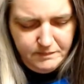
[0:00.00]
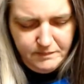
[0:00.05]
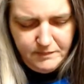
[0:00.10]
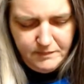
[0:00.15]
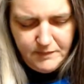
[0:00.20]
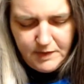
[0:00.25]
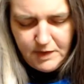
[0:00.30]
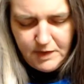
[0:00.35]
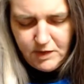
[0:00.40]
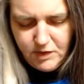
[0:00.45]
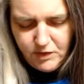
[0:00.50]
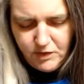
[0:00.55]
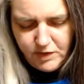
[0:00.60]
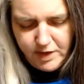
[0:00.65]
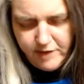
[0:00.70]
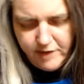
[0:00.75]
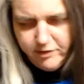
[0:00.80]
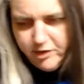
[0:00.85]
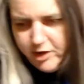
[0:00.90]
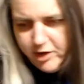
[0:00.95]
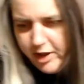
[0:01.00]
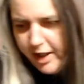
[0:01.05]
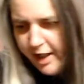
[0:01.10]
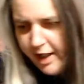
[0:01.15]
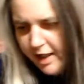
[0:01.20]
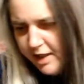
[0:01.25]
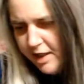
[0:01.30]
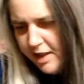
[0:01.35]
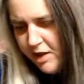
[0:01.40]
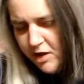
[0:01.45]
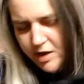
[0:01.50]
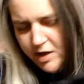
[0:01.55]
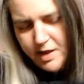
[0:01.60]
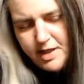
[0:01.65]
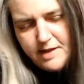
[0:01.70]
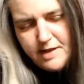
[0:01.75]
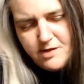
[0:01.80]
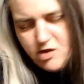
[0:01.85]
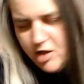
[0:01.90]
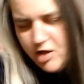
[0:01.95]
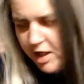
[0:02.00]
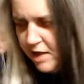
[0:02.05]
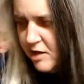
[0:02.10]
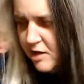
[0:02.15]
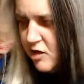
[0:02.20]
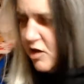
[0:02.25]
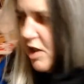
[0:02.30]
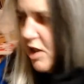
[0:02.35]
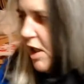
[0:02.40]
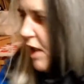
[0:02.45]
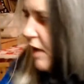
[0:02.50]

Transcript: You don't have your cat hair on this yet, do you?